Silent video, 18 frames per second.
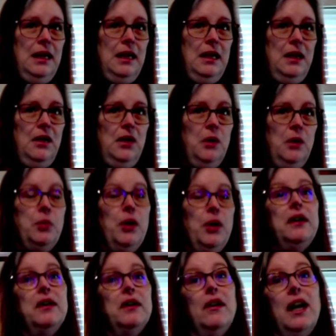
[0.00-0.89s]
A
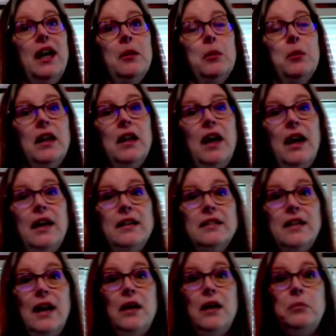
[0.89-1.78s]
predator animal lying
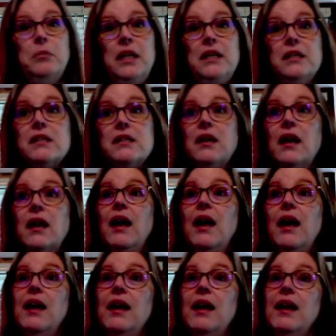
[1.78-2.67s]
down means
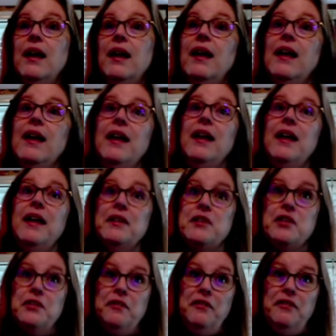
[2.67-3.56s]
it's
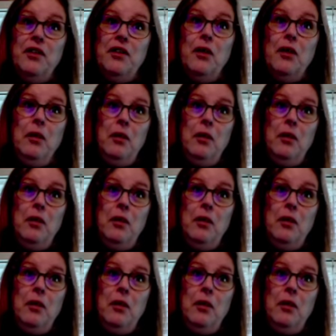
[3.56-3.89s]
full.